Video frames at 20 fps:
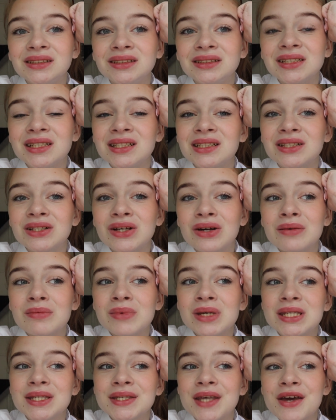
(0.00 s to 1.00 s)
This is gonna be
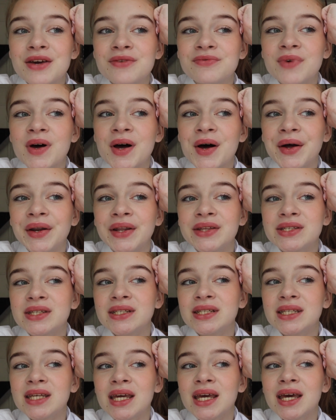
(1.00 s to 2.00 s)
so fun,
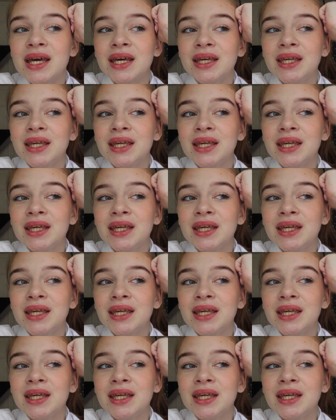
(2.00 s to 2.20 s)
isn't it?